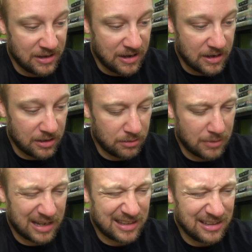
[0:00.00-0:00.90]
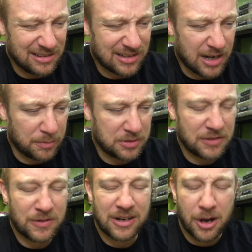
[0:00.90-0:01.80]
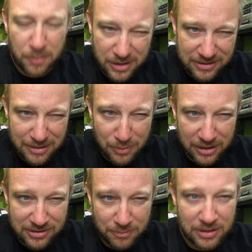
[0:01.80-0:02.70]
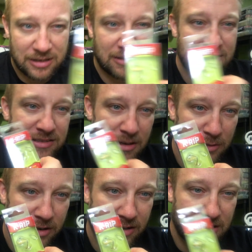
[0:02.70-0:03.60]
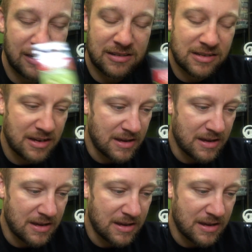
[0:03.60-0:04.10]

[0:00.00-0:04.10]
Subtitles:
I think there's a couple different companies that make something similar to these,